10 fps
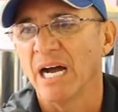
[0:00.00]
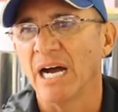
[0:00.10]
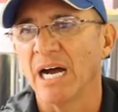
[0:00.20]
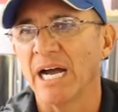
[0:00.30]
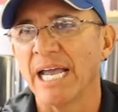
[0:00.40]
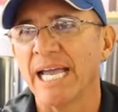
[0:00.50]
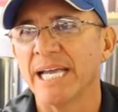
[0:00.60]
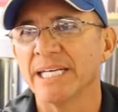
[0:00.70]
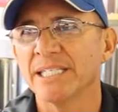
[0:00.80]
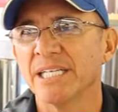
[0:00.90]

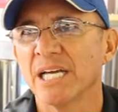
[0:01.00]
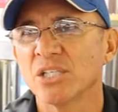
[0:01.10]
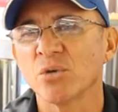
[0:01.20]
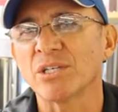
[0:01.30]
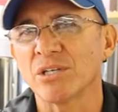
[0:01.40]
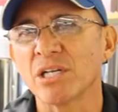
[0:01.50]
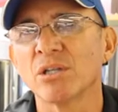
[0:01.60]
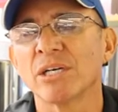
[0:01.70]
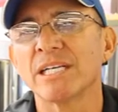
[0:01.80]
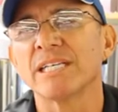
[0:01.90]
So I
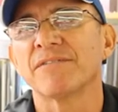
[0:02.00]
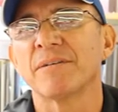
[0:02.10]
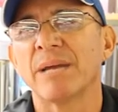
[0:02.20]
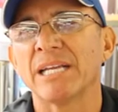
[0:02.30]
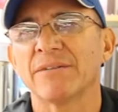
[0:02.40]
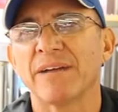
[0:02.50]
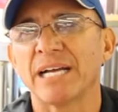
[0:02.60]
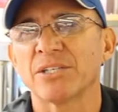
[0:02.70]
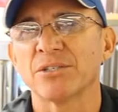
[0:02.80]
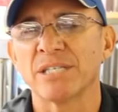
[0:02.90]
started looking at different
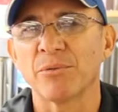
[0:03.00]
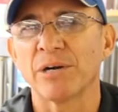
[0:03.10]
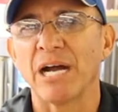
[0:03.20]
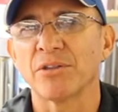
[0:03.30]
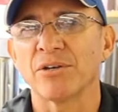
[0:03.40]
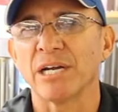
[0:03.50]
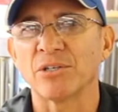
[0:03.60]
manufacturers that were out there.